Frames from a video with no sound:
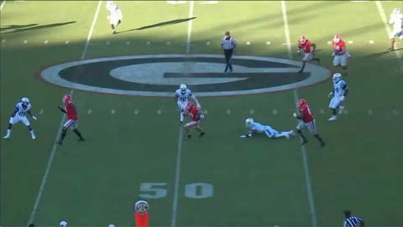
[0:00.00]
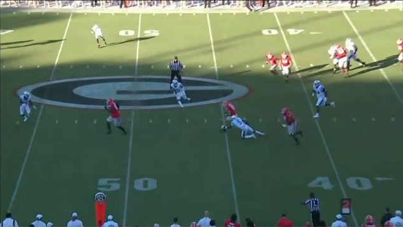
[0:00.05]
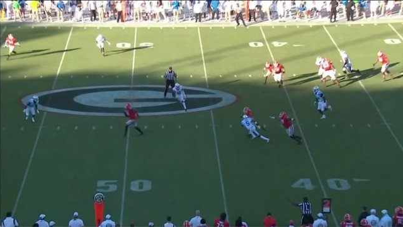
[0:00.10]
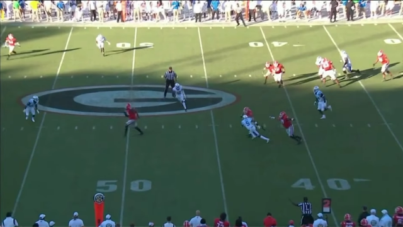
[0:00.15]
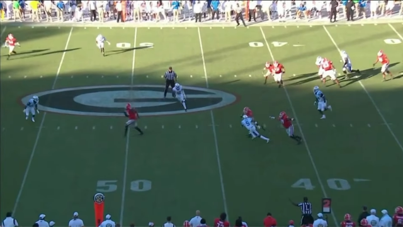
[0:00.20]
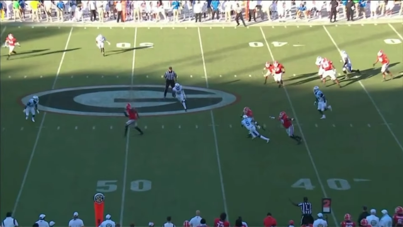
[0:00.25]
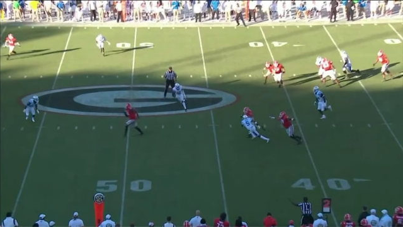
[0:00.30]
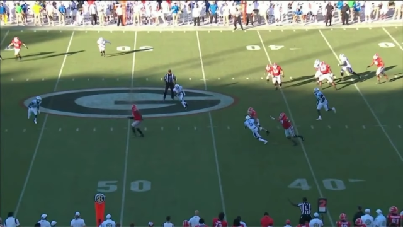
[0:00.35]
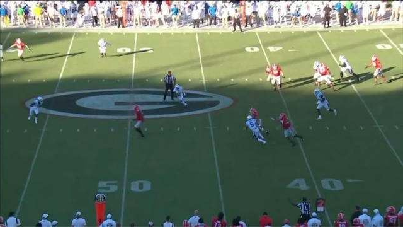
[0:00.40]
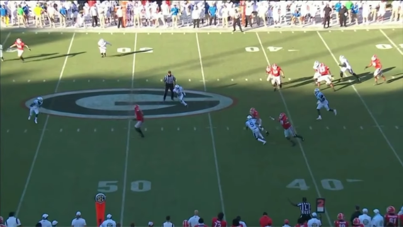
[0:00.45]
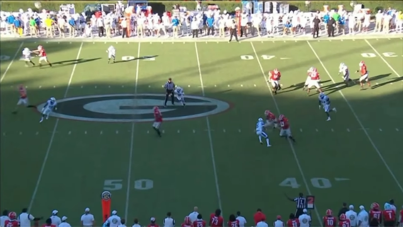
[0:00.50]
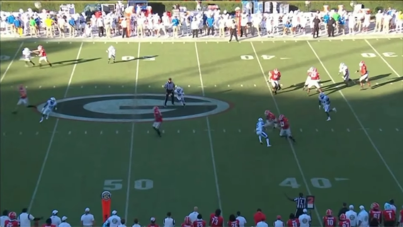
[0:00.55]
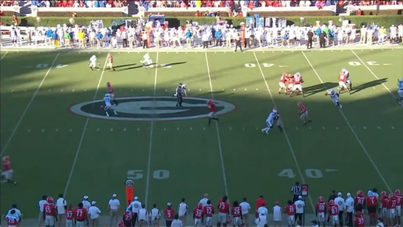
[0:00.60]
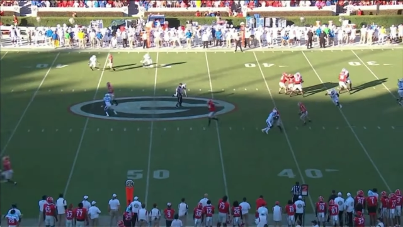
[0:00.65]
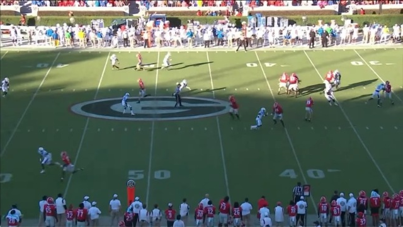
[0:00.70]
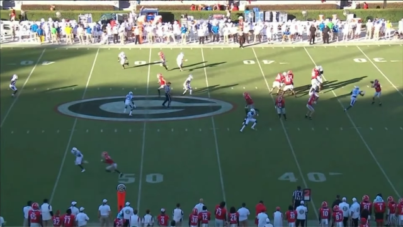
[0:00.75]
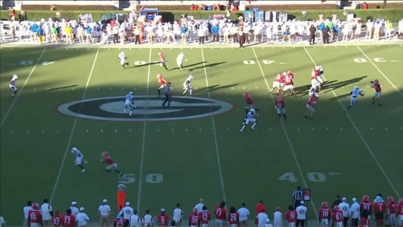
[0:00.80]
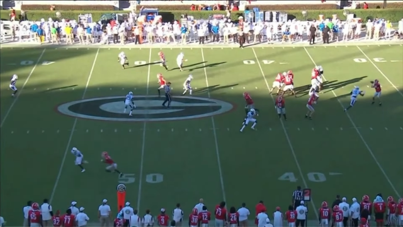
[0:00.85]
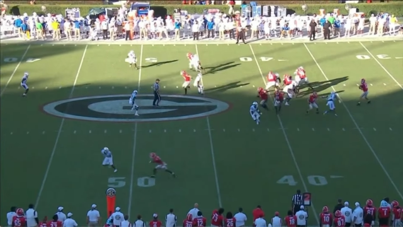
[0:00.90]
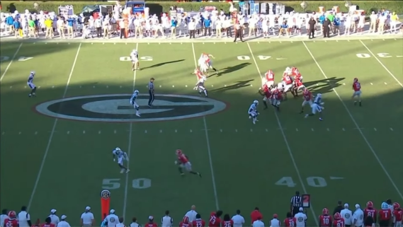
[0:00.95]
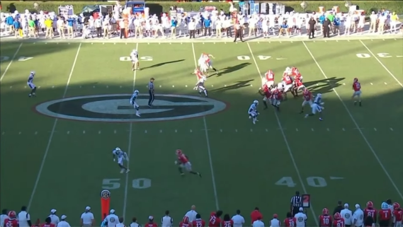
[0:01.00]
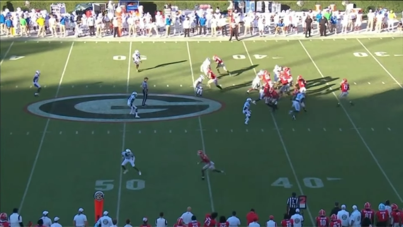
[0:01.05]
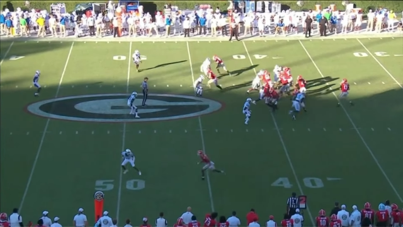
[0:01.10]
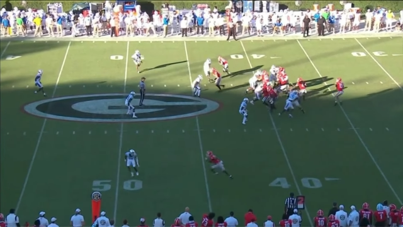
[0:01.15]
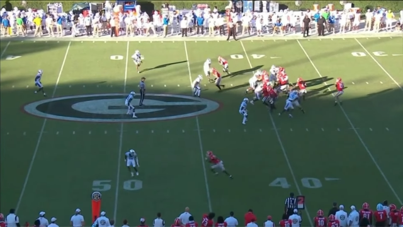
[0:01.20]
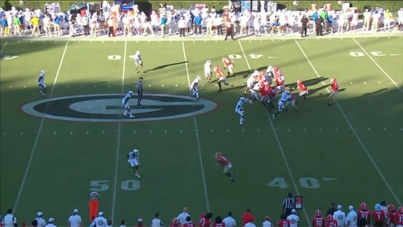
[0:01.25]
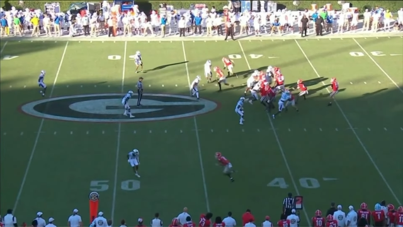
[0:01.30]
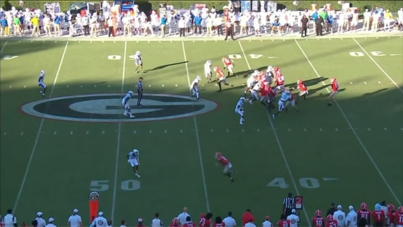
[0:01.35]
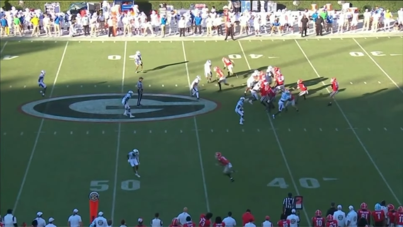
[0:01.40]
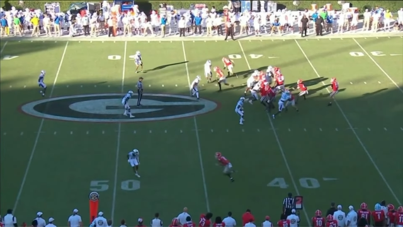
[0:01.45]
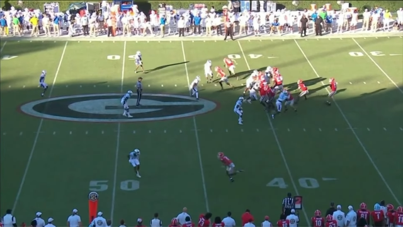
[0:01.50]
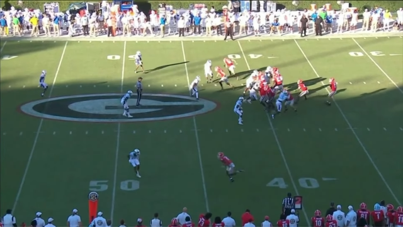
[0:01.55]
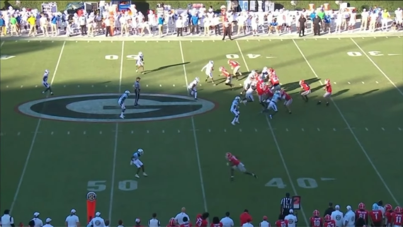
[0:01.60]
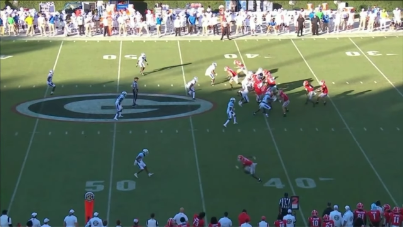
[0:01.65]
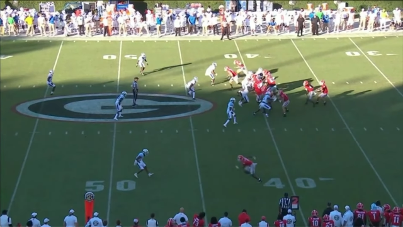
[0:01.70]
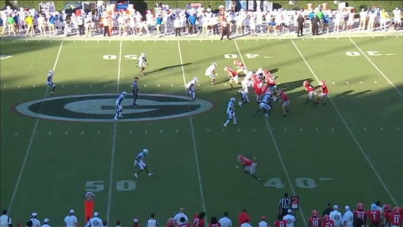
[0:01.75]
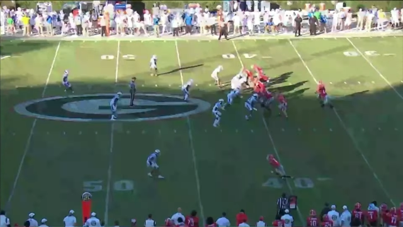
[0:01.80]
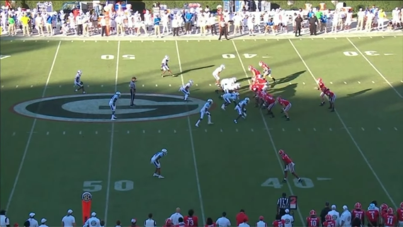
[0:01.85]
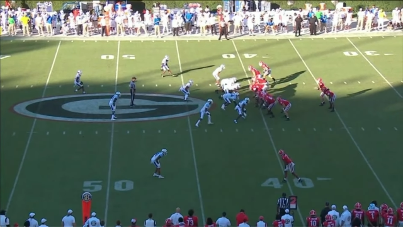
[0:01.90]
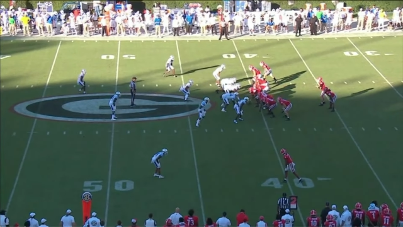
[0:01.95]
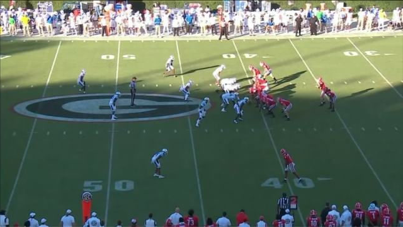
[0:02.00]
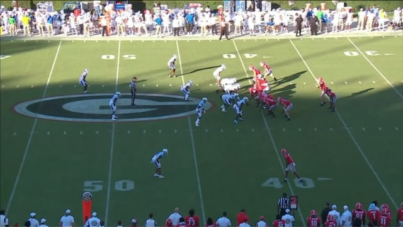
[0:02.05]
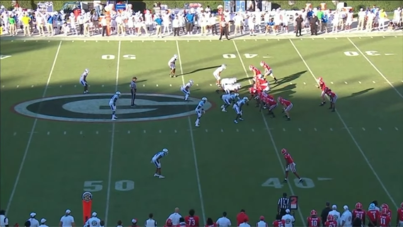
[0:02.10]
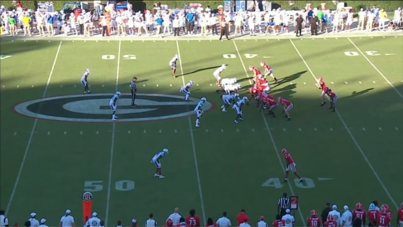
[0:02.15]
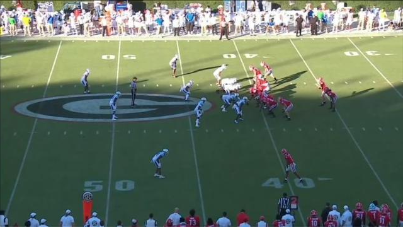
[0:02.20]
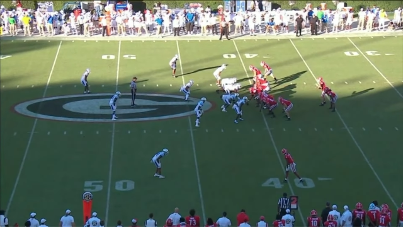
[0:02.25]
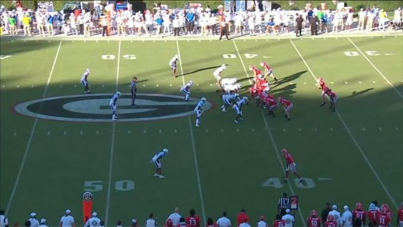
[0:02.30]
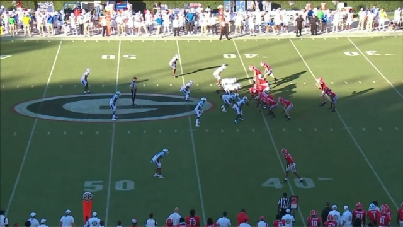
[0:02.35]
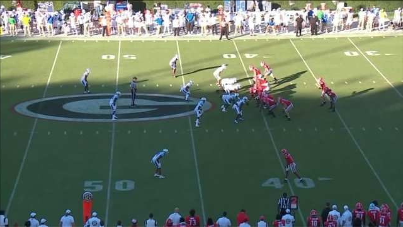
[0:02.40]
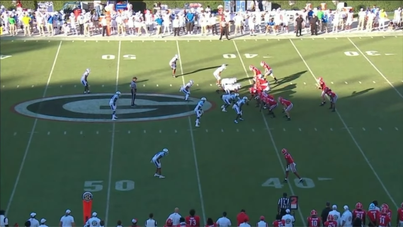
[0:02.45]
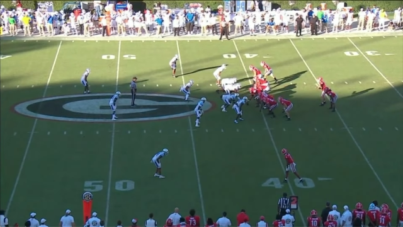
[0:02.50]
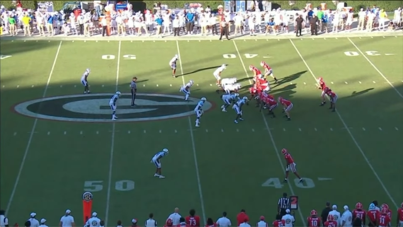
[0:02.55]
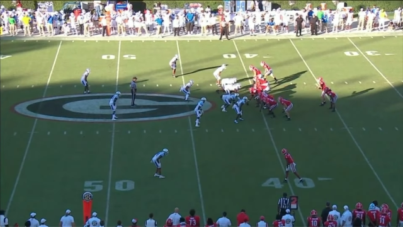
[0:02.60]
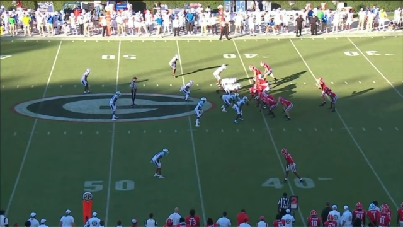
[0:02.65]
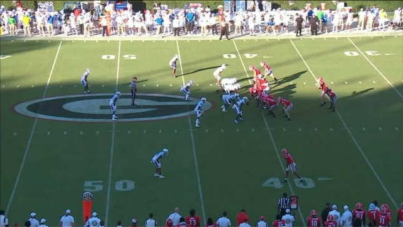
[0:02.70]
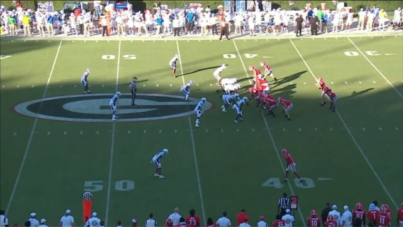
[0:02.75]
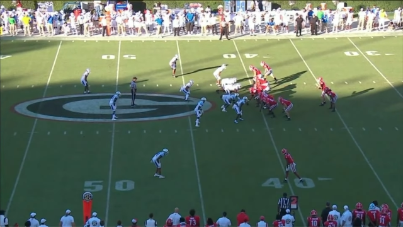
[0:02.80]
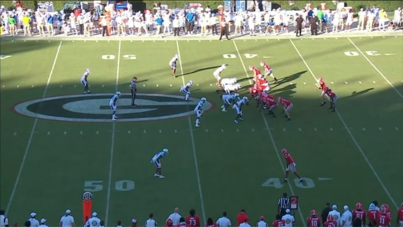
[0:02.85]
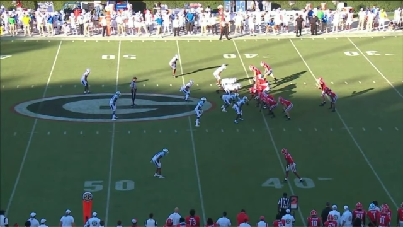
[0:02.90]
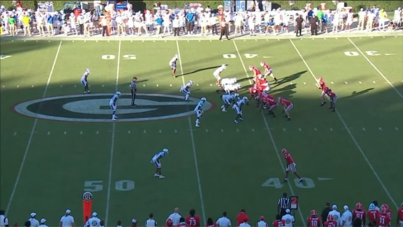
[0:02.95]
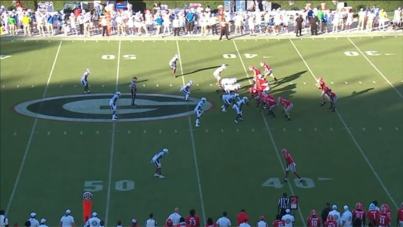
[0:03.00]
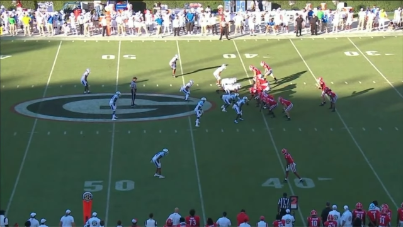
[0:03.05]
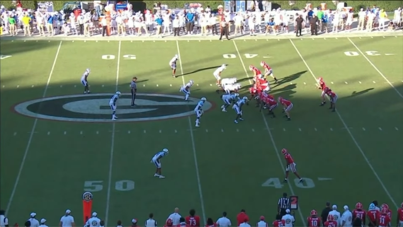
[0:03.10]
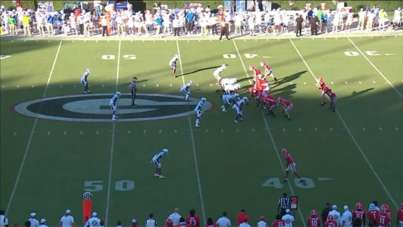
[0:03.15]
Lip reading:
(no speaker visible)